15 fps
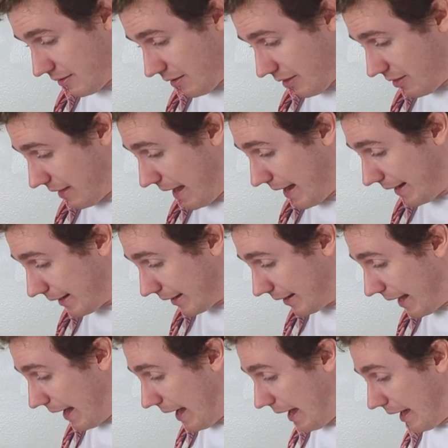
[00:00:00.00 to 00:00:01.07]
Thank
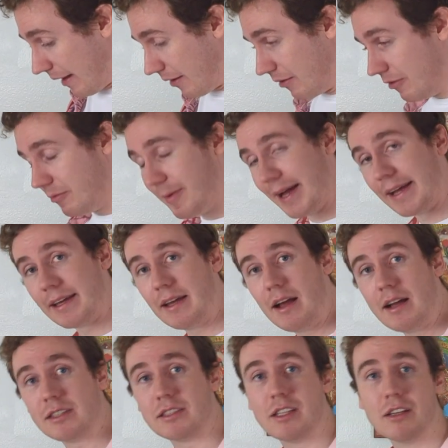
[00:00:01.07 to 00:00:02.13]
God. Oh my
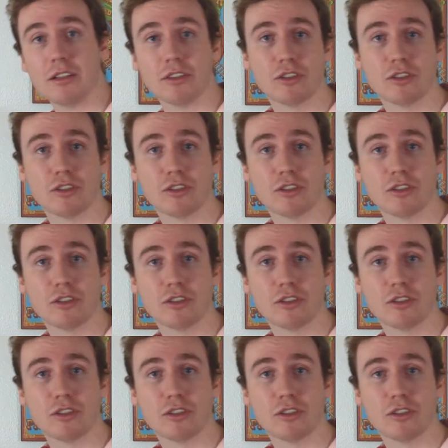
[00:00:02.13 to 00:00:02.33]
gosh, there are